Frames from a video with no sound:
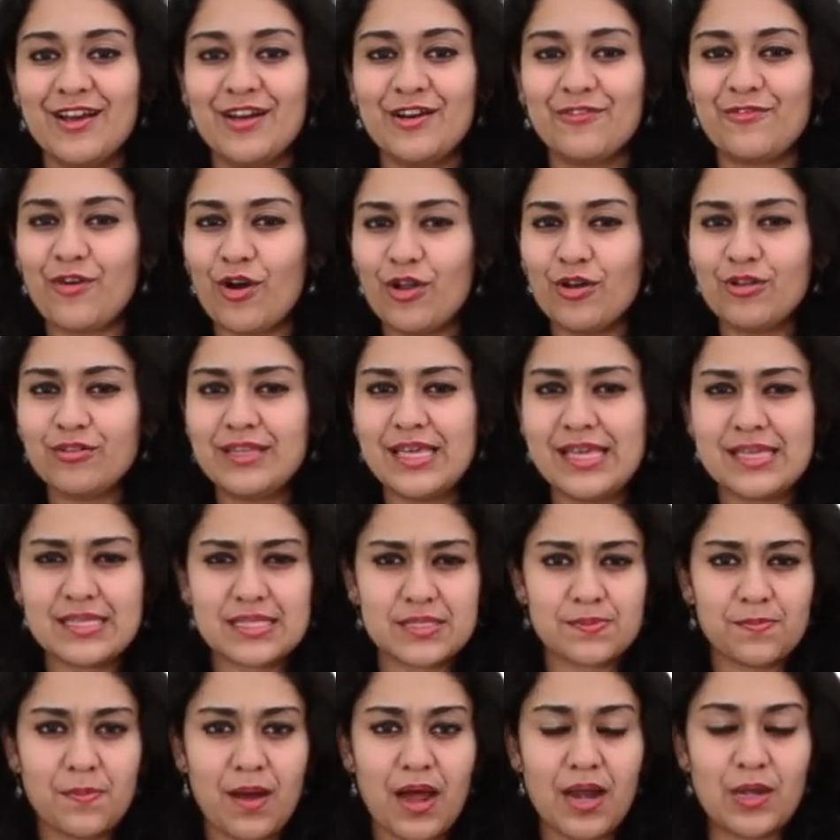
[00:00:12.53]
Follow these
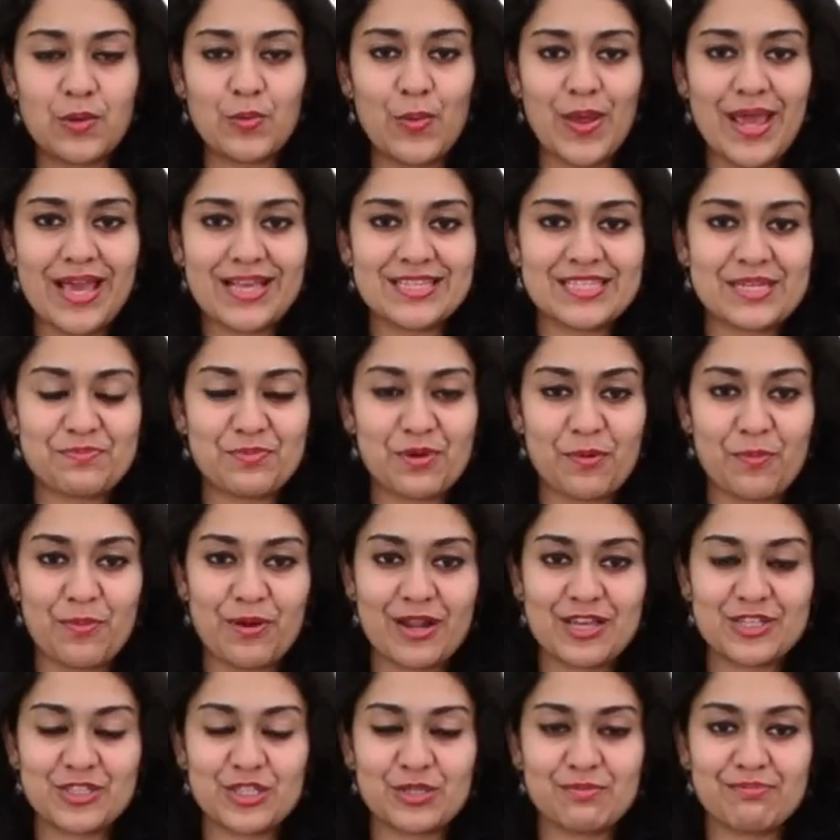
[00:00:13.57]
smart ways and
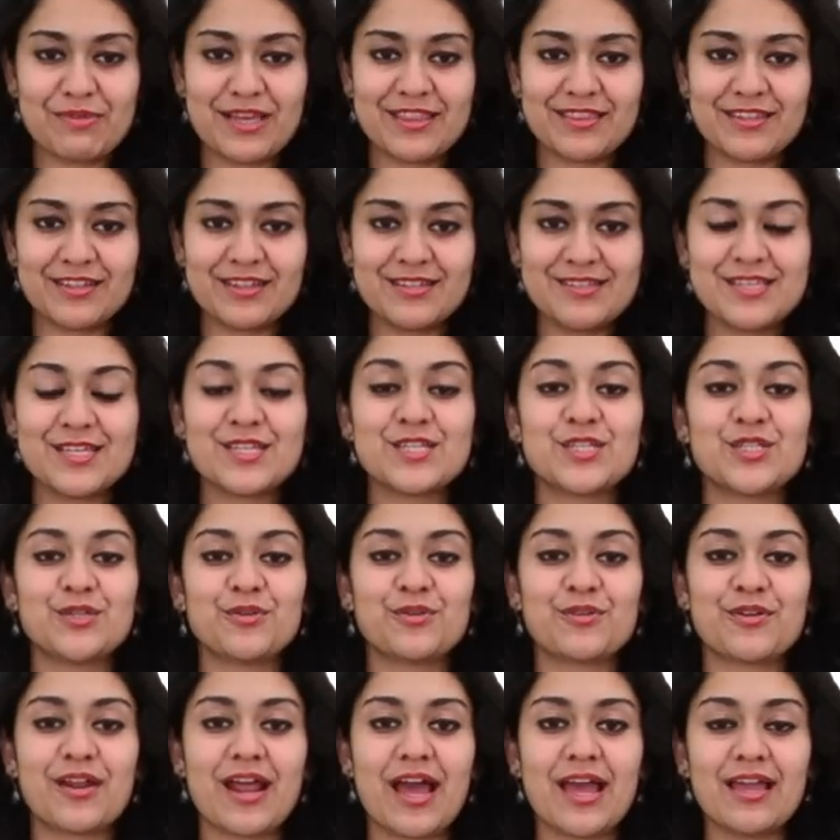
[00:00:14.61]
preparation methods to
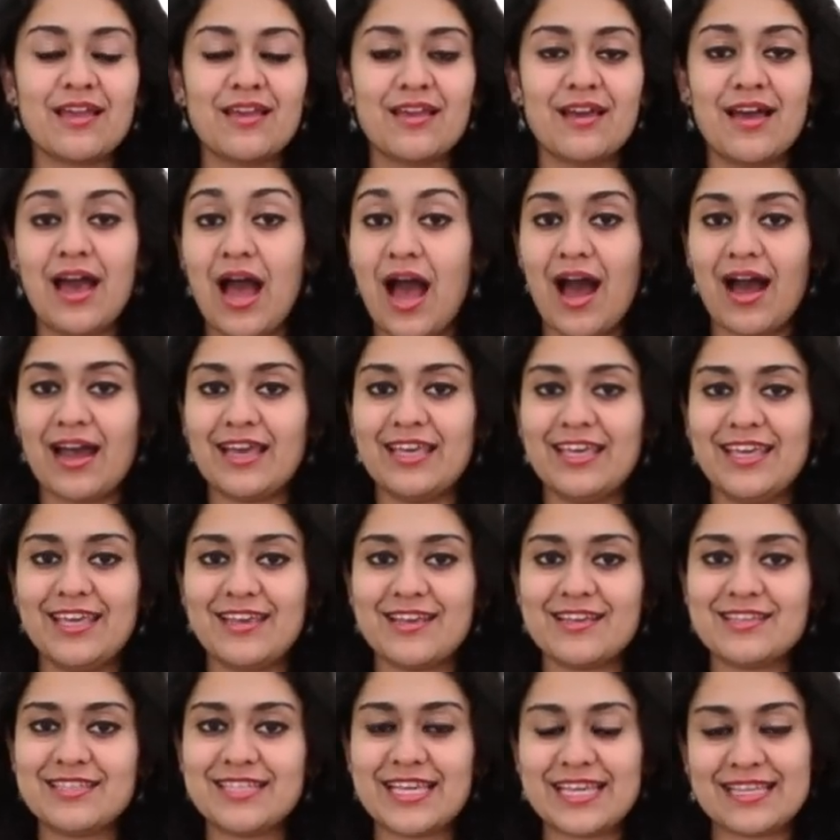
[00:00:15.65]
crack I E
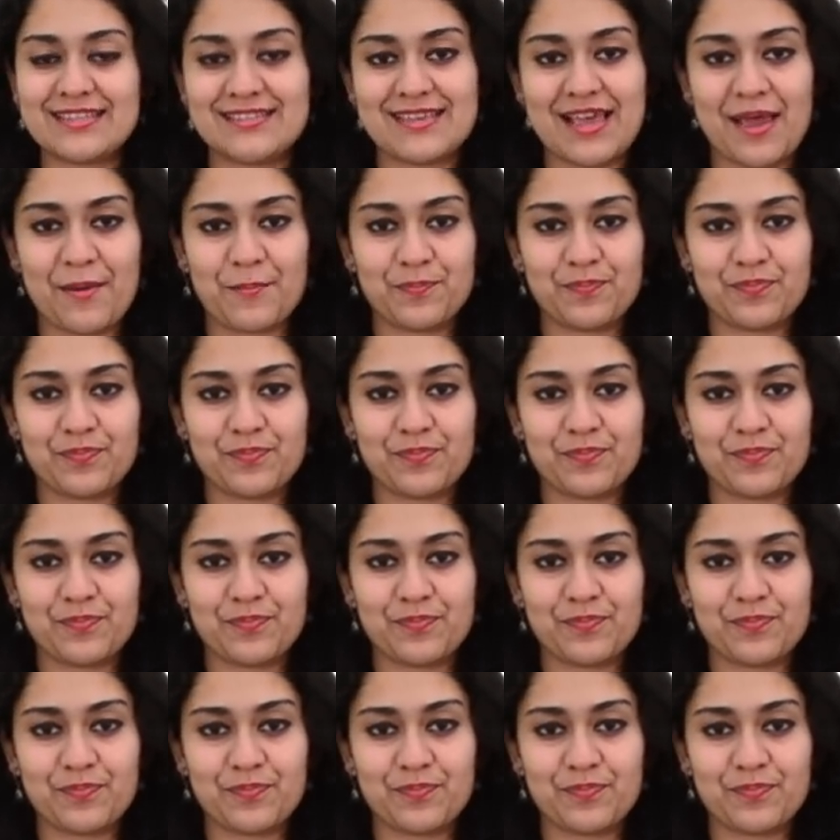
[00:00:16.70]
S exam.